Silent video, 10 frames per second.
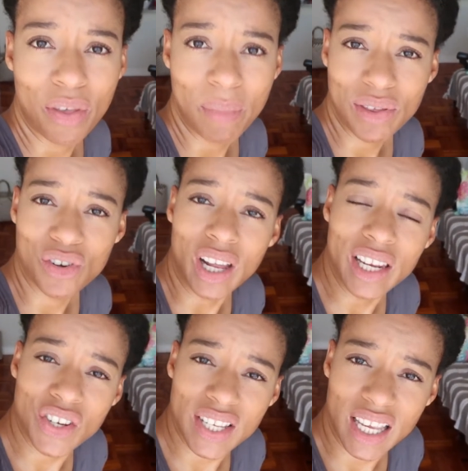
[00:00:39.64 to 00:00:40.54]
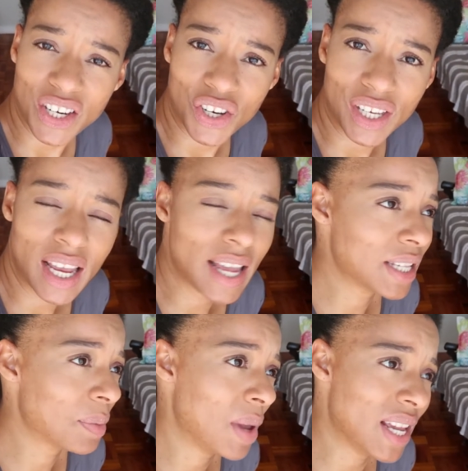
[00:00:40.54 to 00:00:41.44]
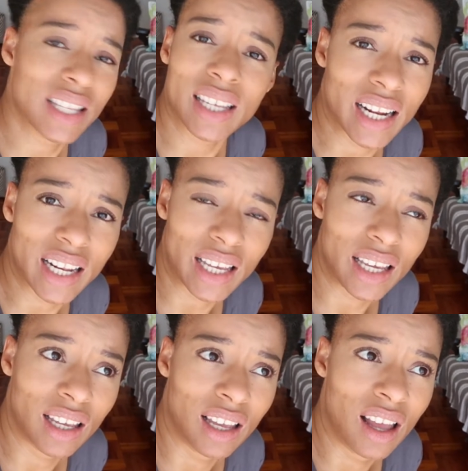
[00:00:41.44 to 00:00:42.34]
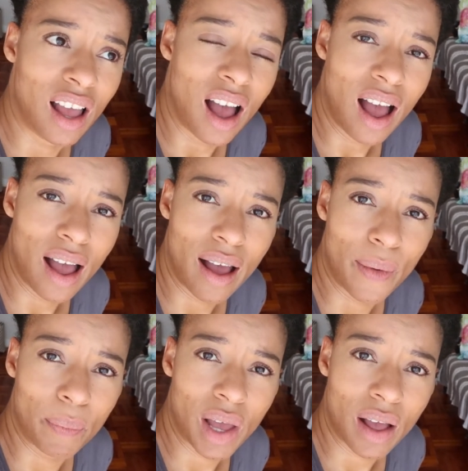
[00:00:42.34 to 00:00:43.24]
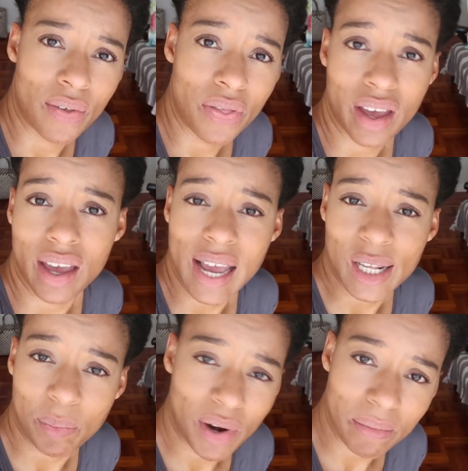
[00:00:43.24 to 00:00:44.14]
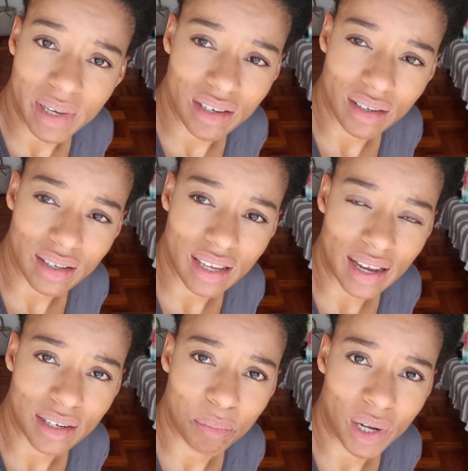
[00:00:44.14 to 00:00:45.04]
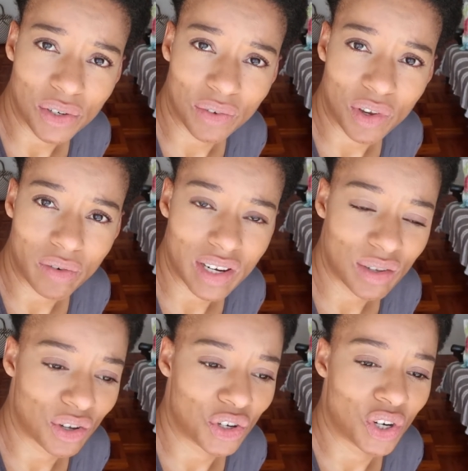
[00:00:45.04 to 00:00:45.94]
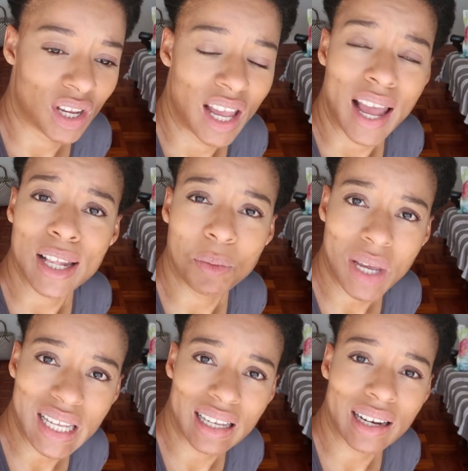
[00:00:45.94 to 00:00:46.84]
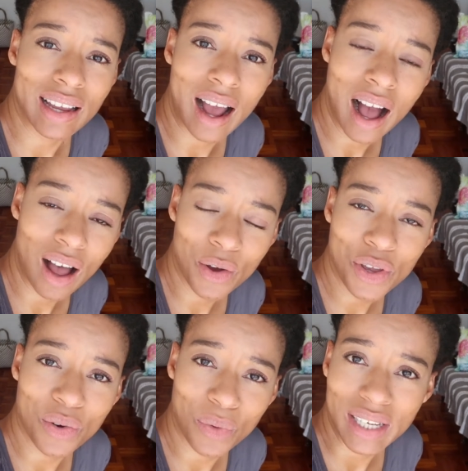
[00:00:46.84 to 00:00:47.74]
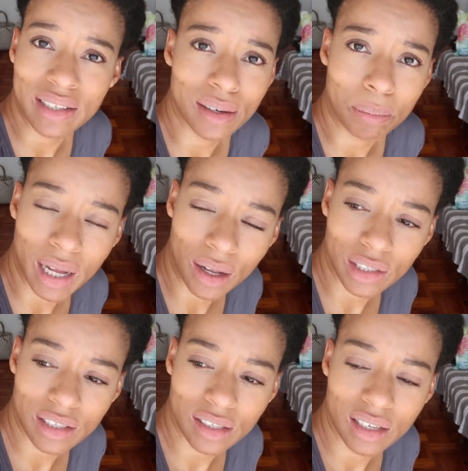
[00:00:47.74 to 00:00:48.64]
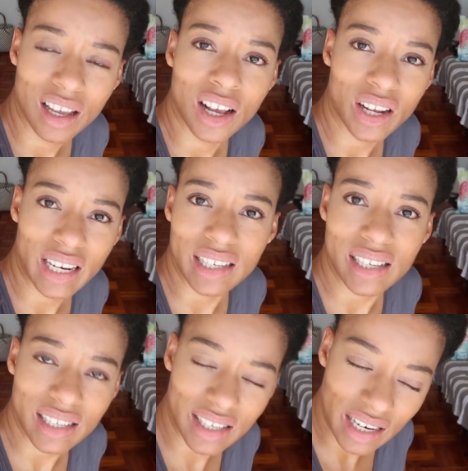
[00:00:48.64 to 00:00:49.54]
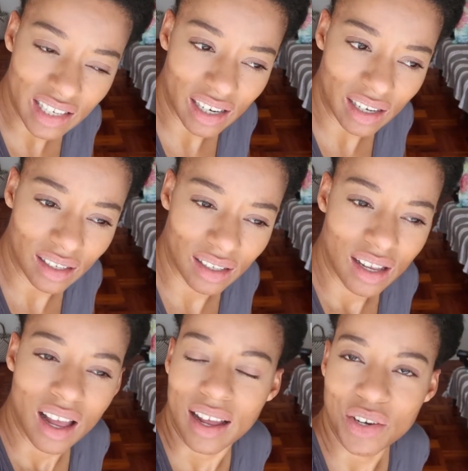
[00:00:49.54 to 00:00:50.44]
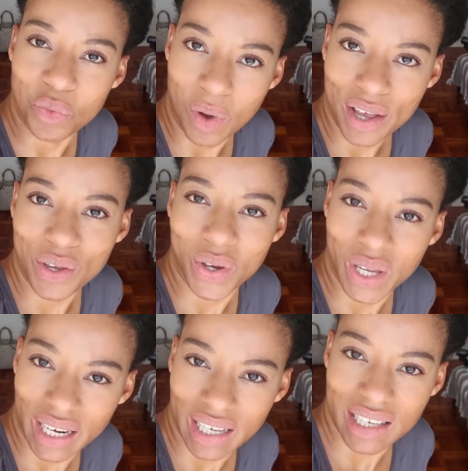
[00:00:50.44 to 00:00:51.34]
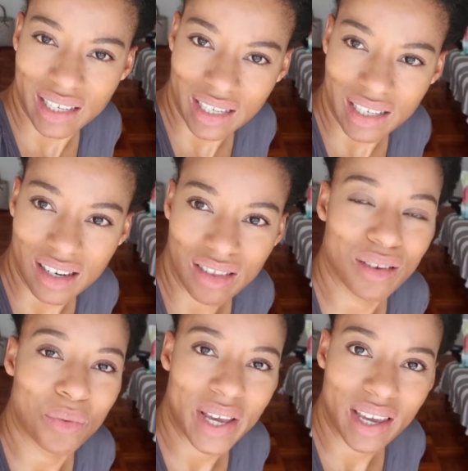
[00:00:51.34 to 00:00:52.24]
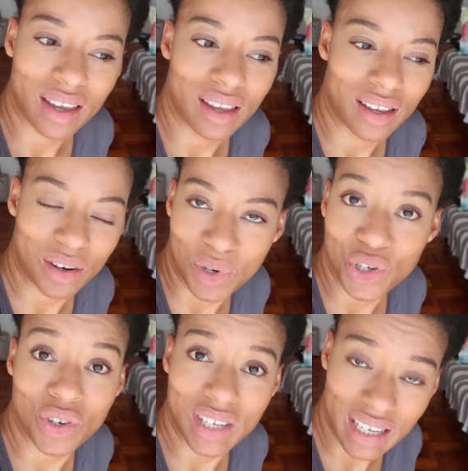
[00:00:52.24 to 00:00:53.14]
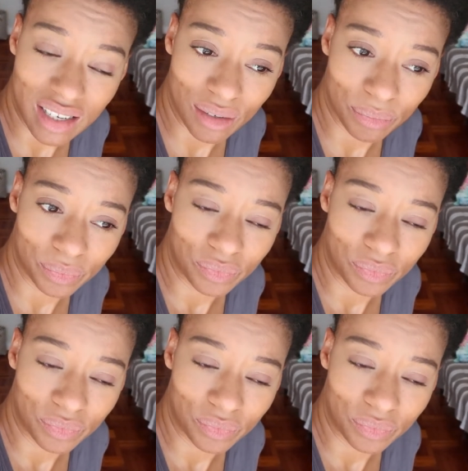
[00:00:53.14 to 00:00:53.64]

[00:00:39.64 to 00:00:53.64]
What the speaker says: the methodology section is basically the experimental side, part of your research. It's basically how you went about collecting data and why you collected it the way in which you did.